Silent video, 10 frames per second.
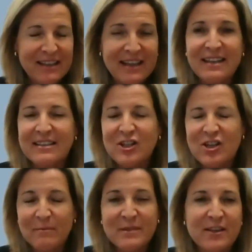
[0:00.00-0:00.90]
As
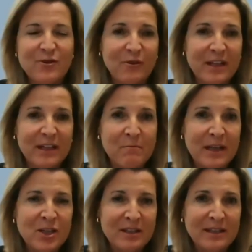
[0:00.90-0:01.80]
James has already
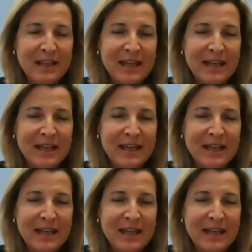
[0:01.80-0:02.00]
mentioned,